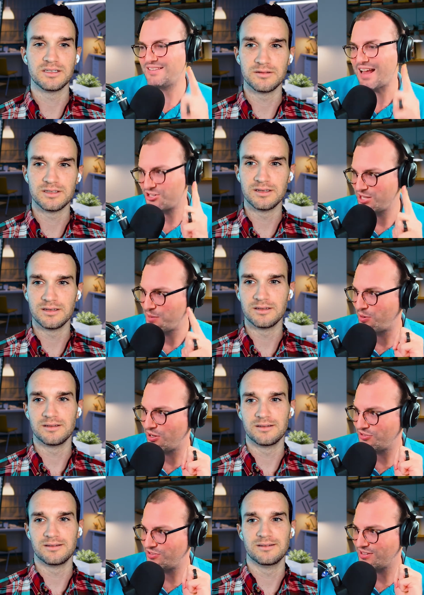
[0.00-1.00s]
Speaker 1: It's just actually a
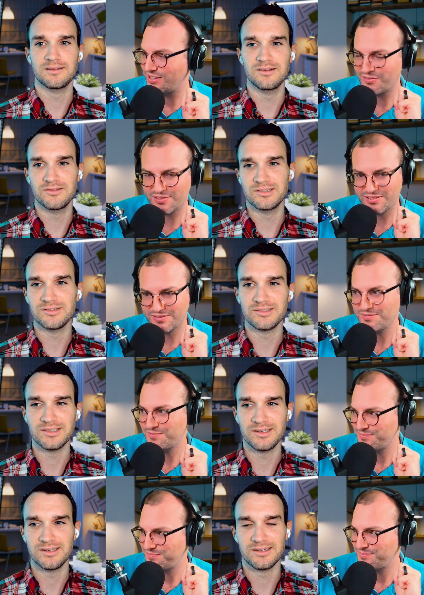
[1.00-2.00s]
positive. Oh,
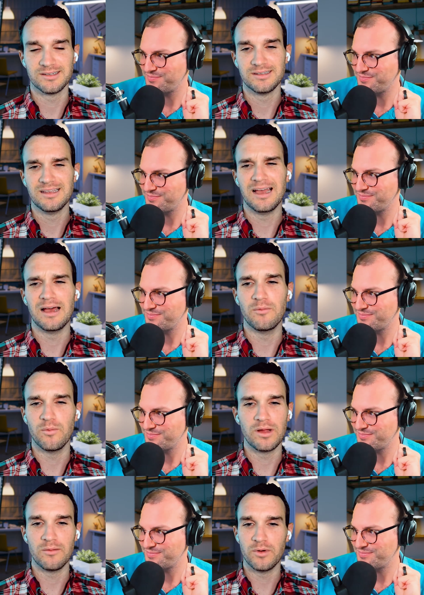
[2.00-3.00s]
interesting.
Speaker 2: Uh,
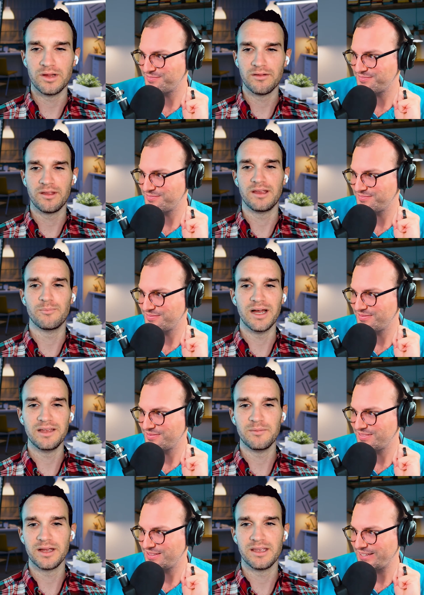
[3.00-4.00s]
what, what are they buying
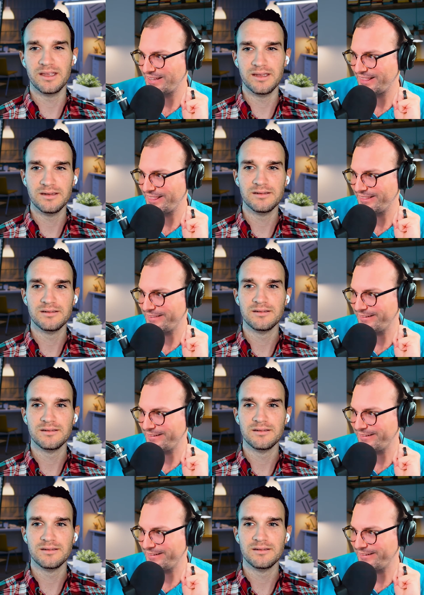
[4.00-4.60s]
back in?